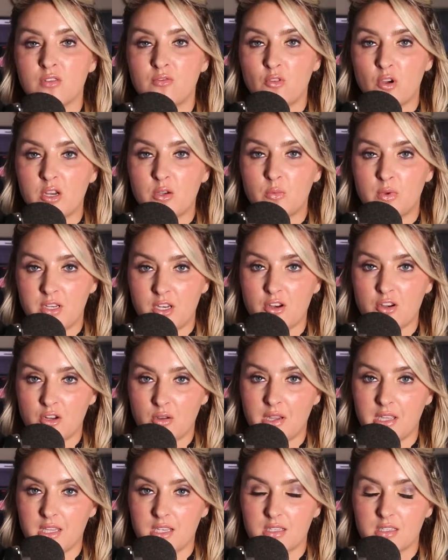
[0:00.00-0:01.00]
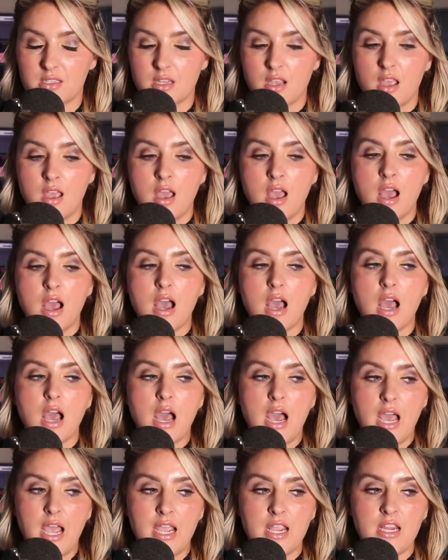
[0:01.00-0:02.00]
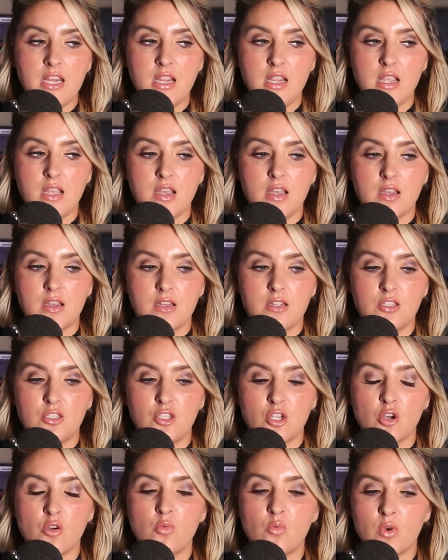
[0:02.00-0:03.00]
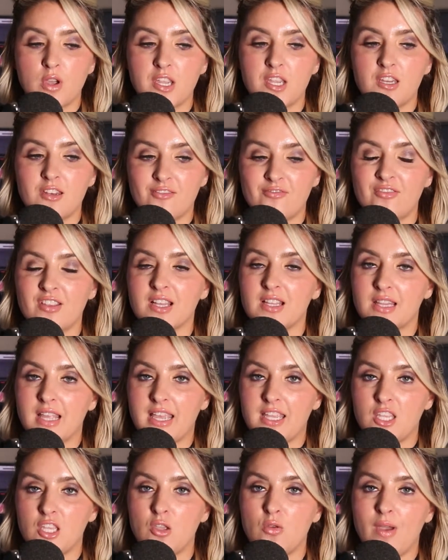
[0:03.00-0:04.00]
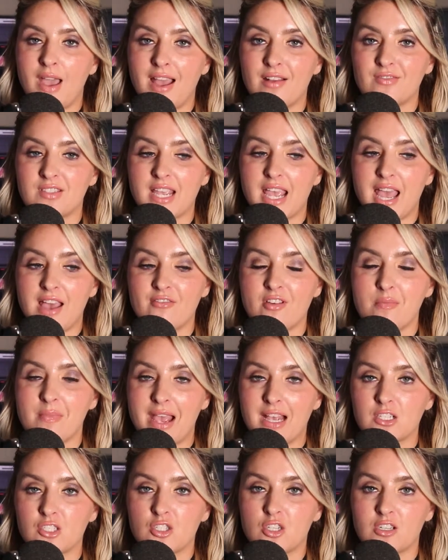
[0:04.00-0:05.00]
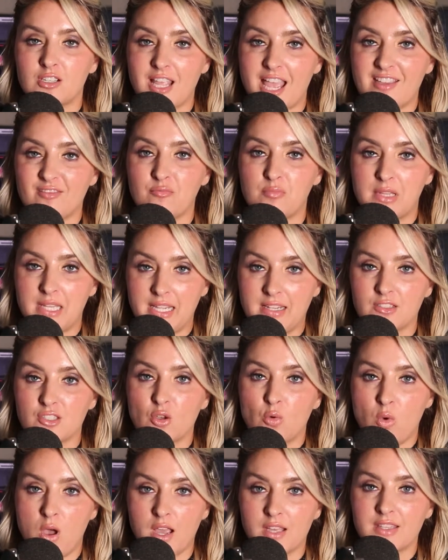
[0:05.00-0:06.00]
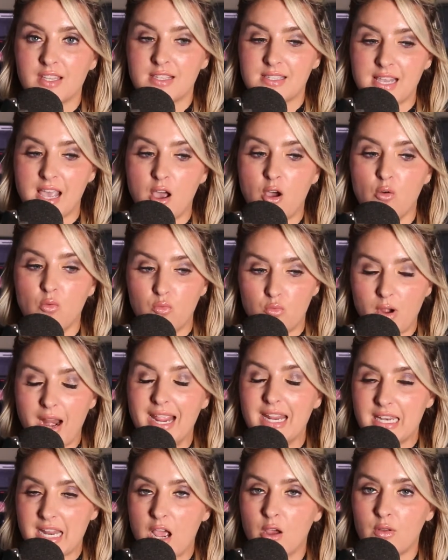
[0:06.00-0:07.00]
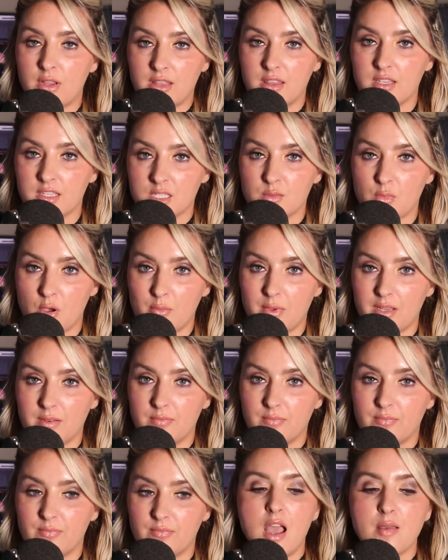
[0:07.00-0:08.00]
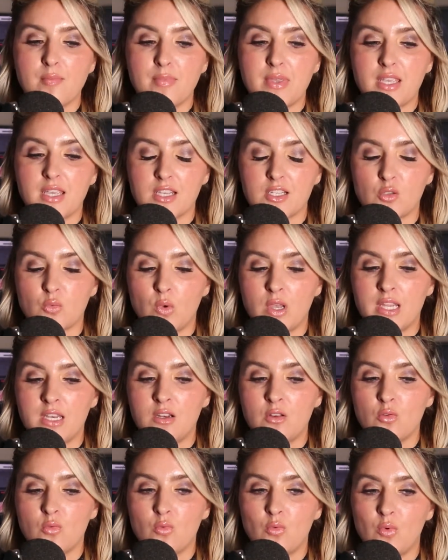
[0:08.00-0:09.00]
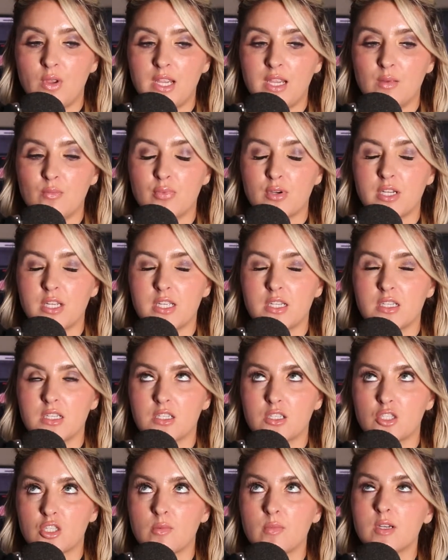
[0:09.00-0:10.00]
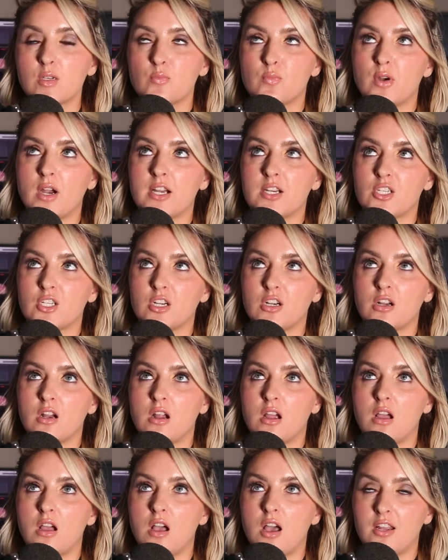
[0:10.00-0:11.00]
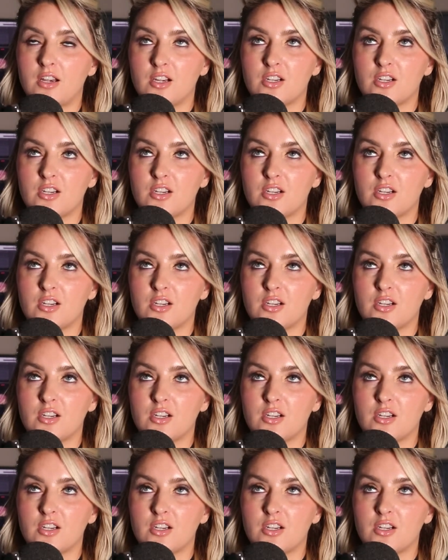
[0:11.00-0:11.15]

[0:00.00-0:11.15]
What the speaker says: avoid when you're doing this. I don't want you to feel like you have to have a master life plan to walk this out right now in this moment. Because when we put so much pressure on